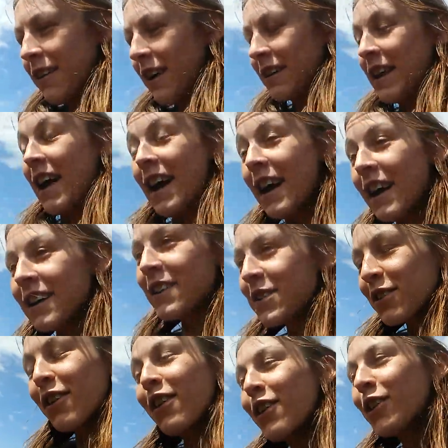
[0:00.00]
a
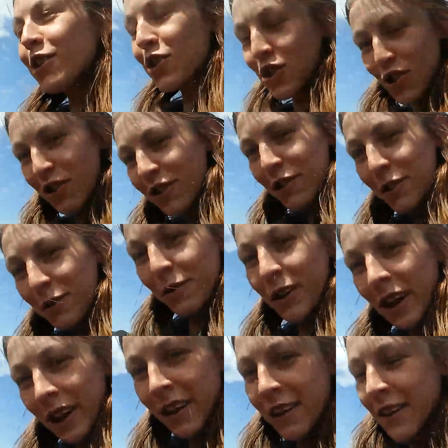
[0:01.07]
dental chew.
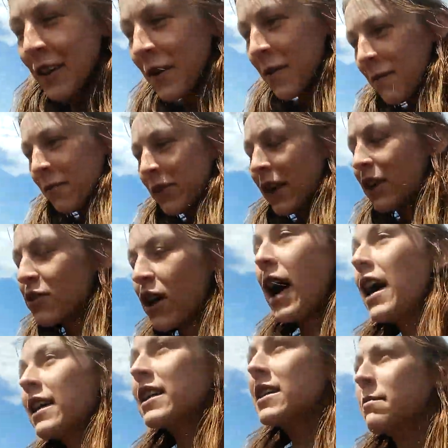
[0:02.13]

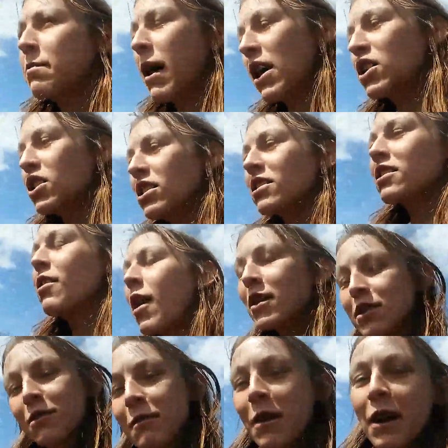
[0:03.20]
Trident Splash is a
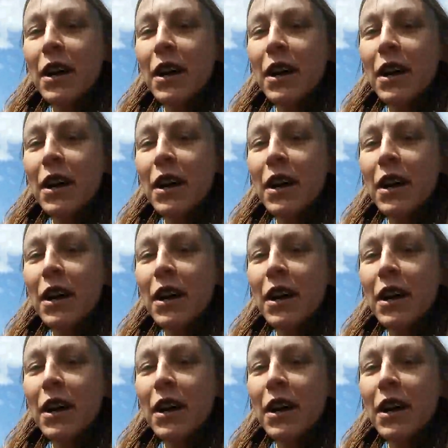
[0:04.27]
dust...